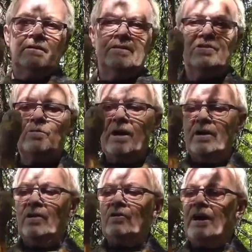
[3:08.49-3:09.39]
is quite
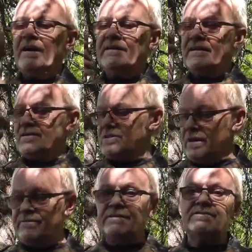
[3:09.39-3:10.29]
a long hiking
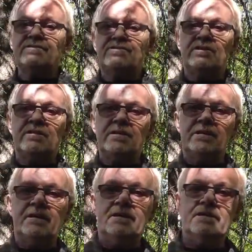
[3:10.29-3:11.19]
staff. It's
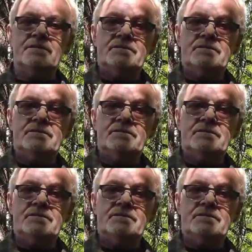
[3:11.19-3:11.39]
certainly